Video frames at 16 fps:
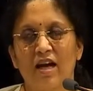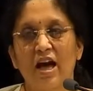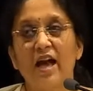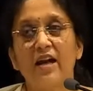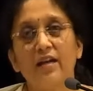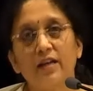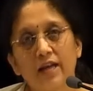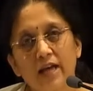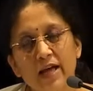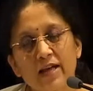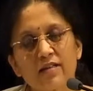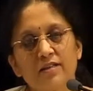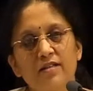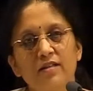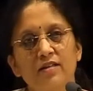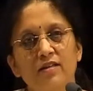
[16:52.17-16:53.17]
And
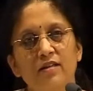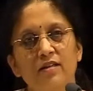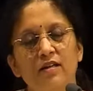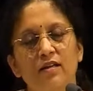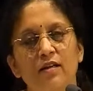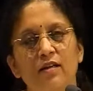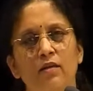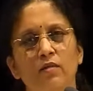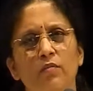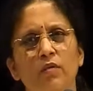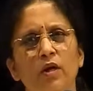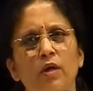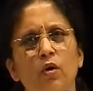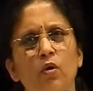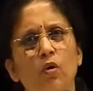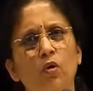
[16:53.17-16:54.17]
yet,
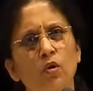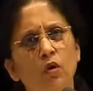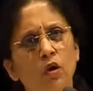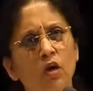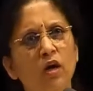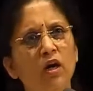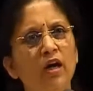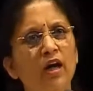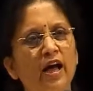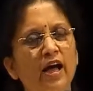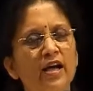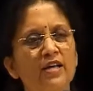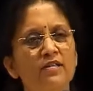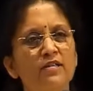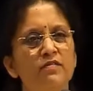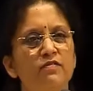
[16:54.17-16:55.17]
we go on
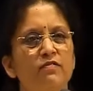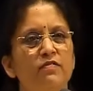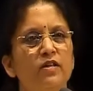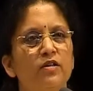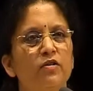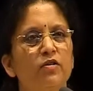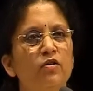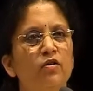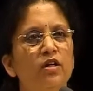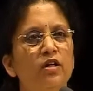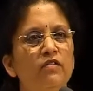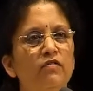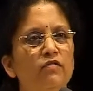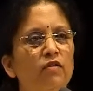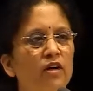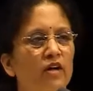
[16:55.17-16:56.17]
as if we are going to
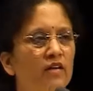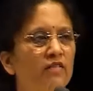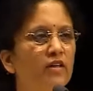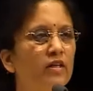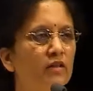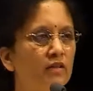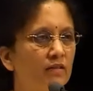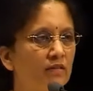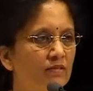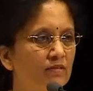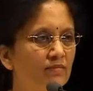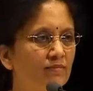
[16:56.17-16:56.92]
live forever here.